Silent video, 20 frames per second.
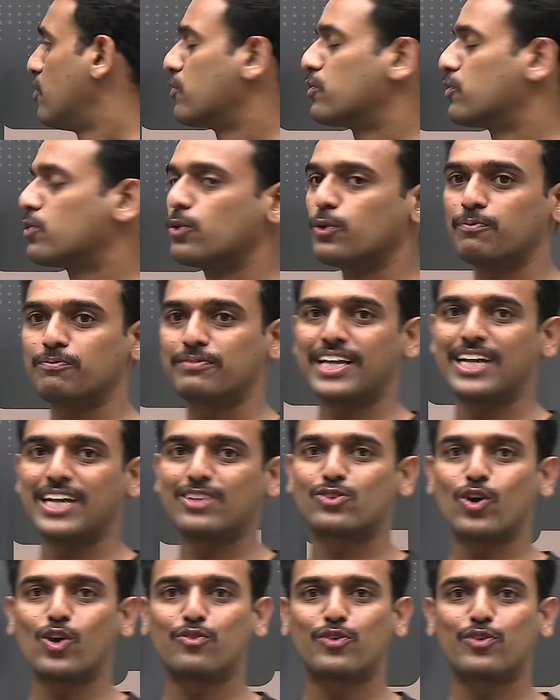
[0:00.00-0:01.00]
So that's
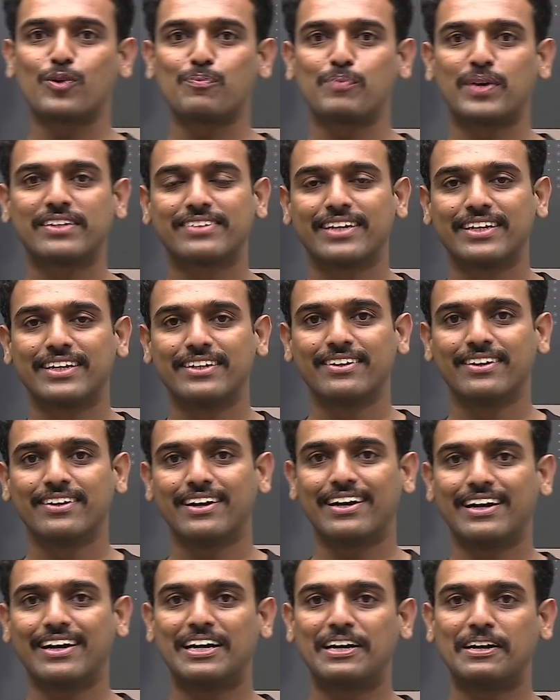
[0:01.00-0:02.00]
all from my side.
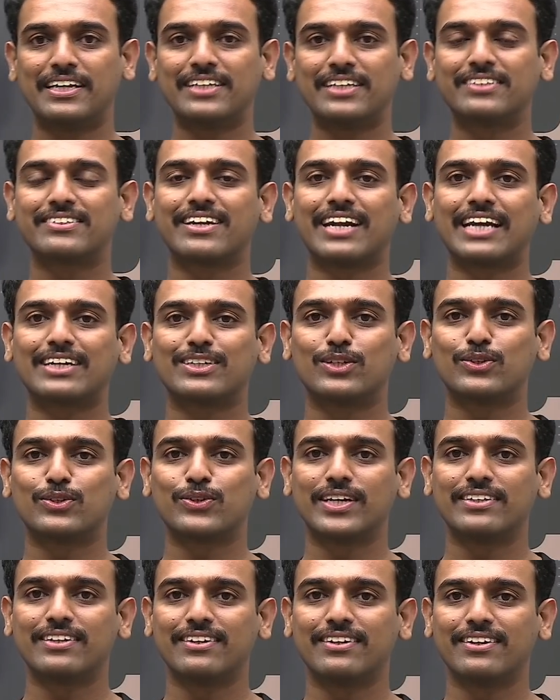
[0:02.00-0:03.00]
Let's crack it
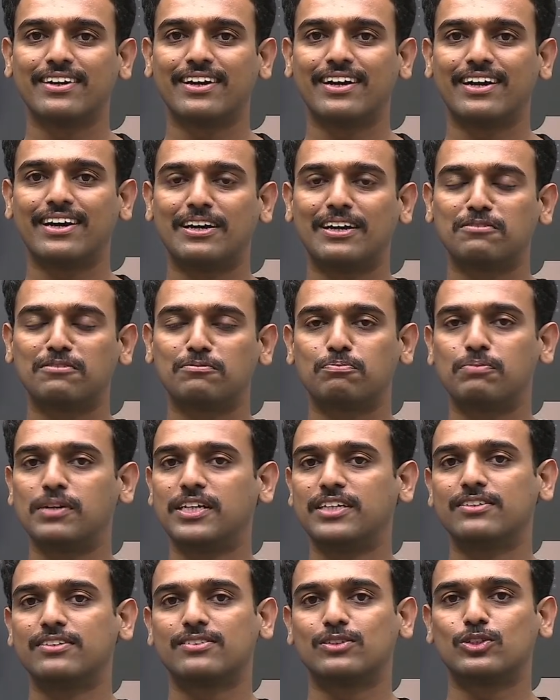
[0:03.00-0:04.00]
together.
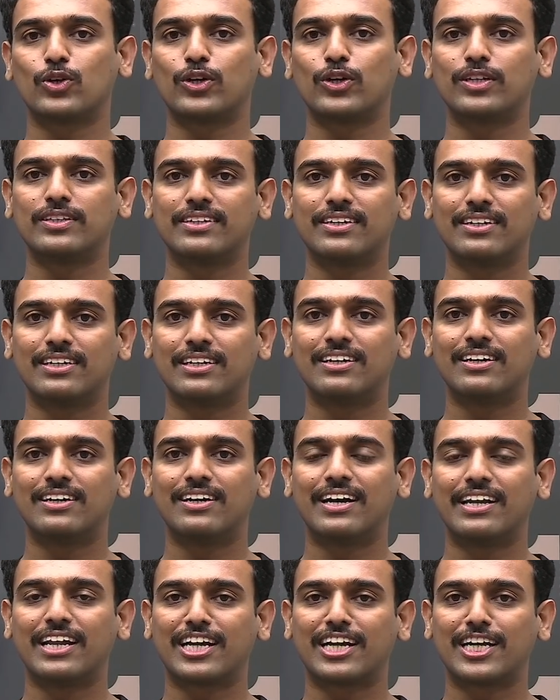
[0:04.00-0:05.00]
Please join the
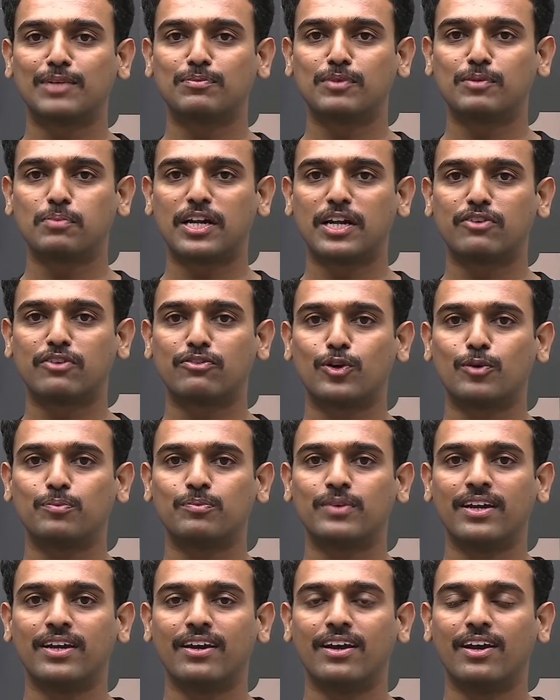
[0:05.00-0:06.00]
Unacademy platform
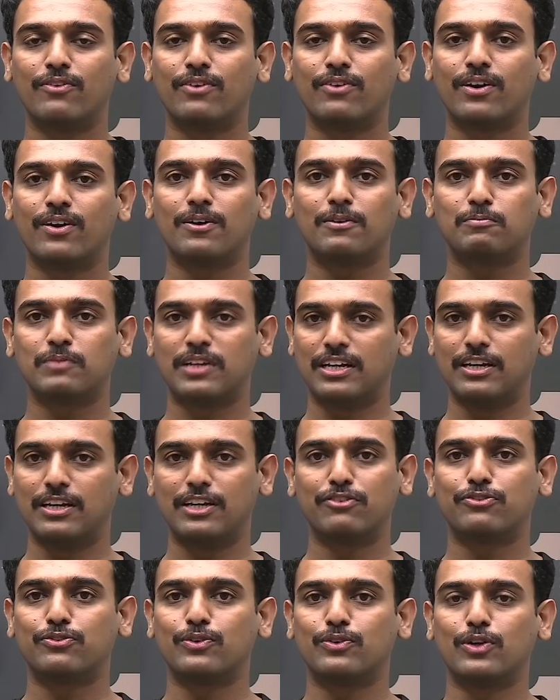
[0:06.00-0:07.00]

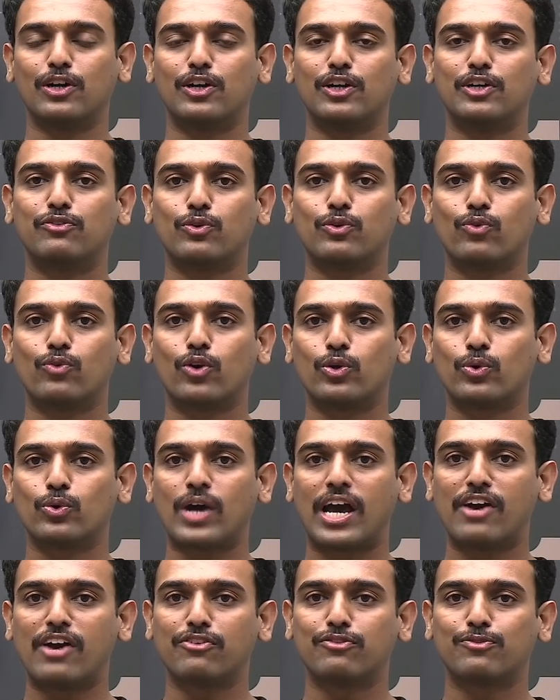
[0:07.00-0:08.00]
if you want to
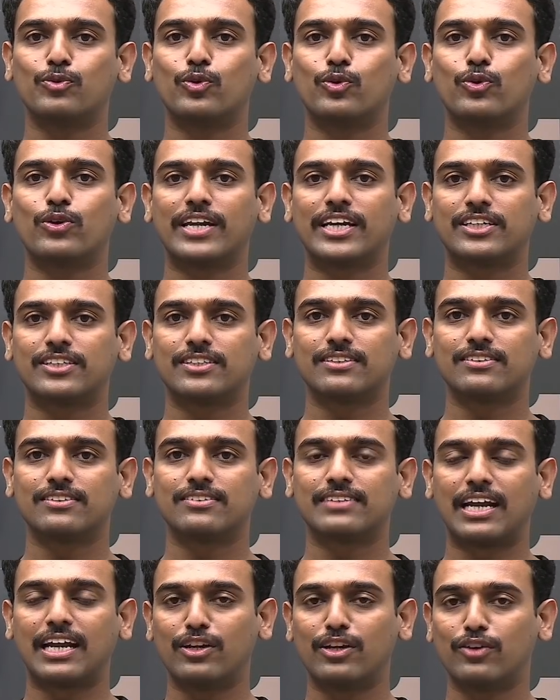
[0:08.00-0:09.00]
have more lectures,
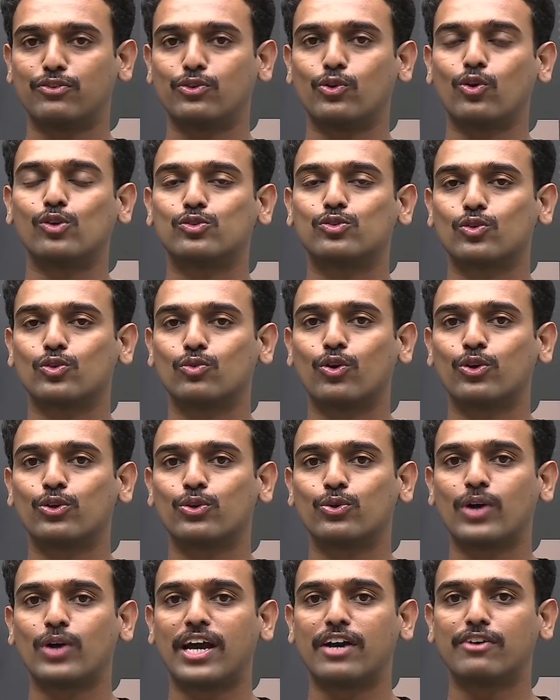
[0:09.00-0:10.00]
and if you also want
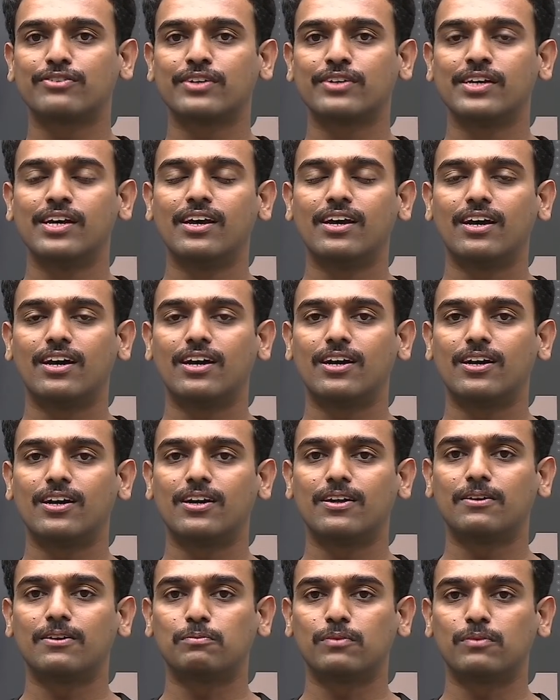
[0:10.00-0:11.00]
to have
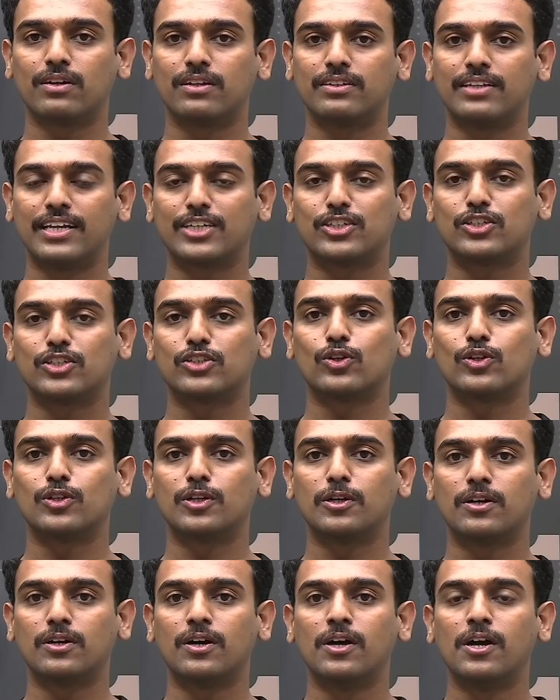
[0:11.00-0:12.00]
the lectures on
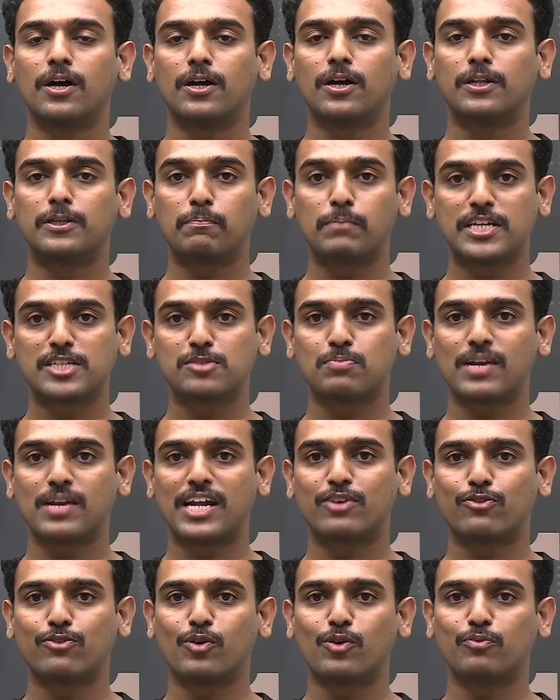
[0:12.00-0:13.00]
the Plus
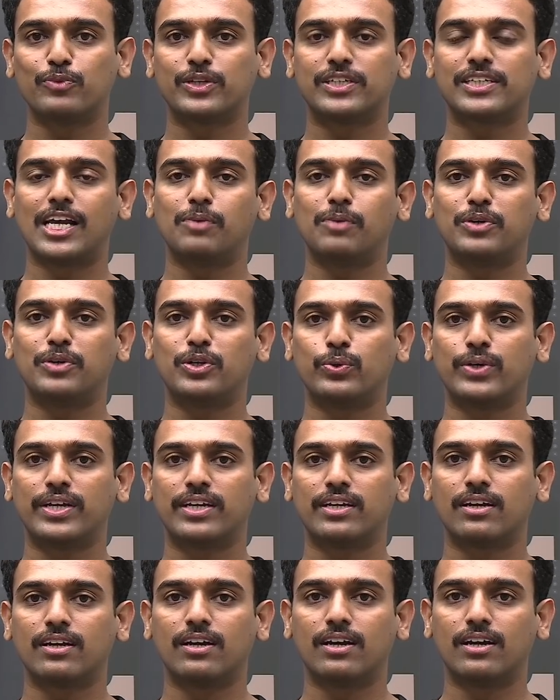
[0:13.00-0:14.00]
platform, which I'll be
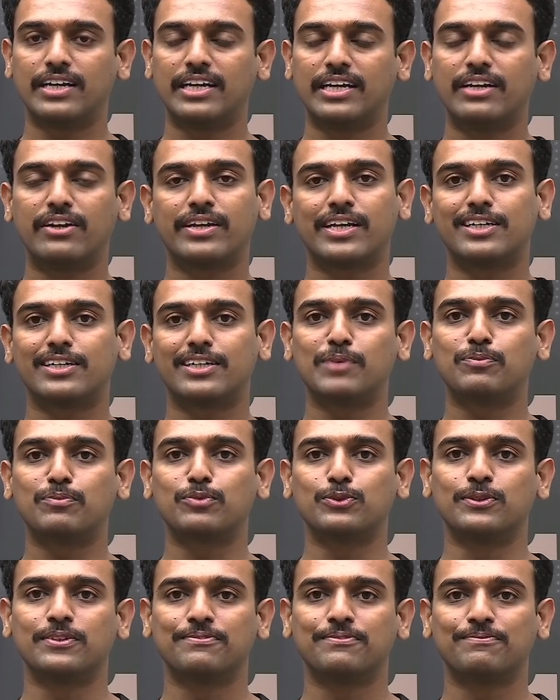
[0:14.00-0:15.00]
doing in real time
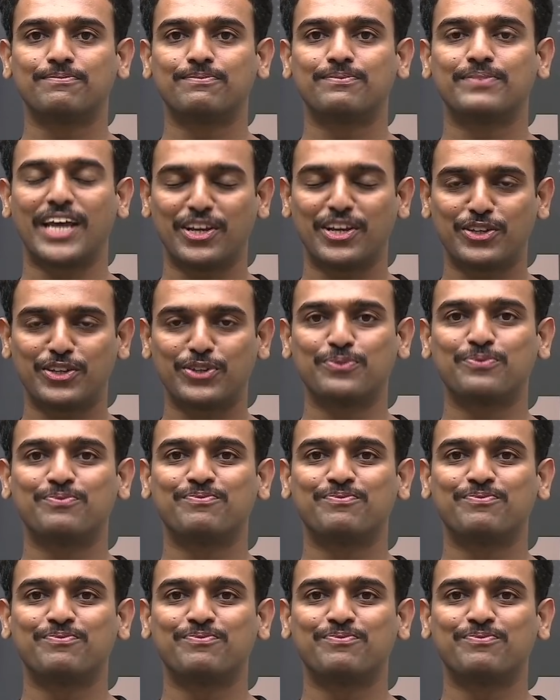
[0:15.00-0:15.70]
soon. Thank you.